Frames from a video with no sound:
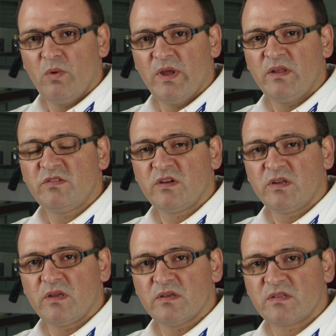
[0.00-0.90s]
We
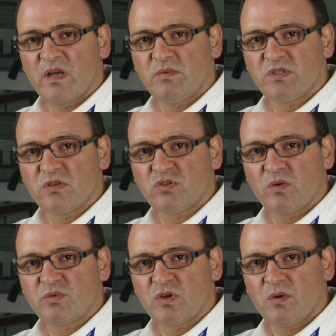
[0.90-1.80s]
initially established a
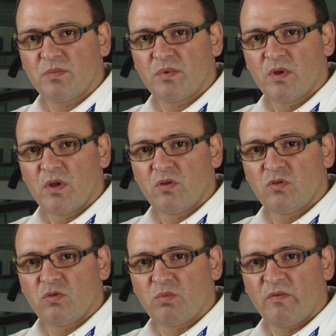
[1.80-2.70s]
job shop
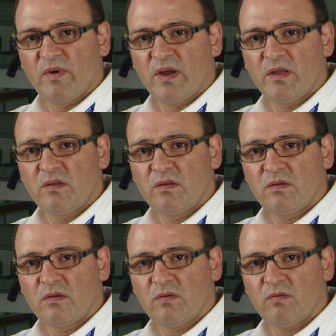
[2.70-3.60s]
to provide
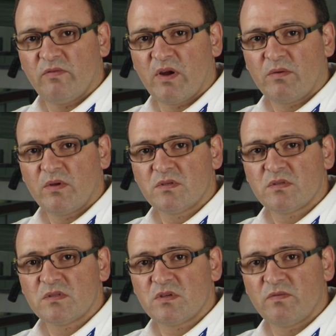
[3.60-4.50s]

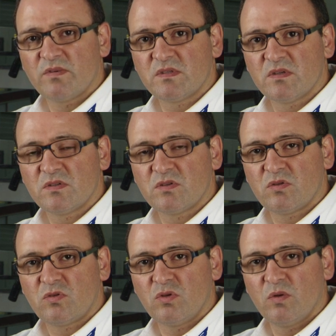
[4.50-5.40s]
various services
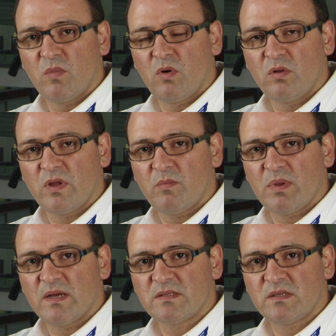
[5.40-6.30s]
to the mold
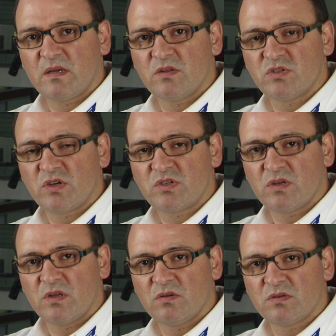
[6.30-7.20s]
and plastic
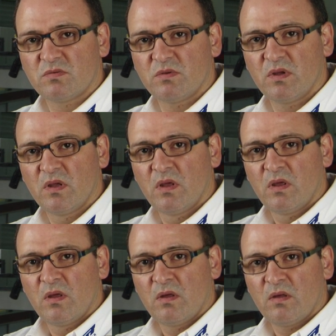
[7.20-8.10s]
injection industry
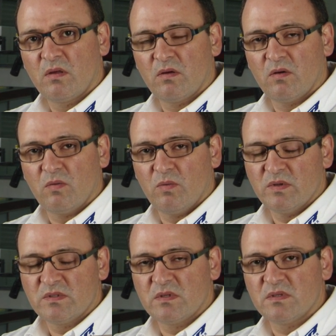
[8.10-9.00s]

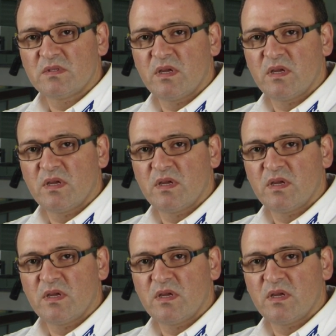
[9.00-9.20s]
with the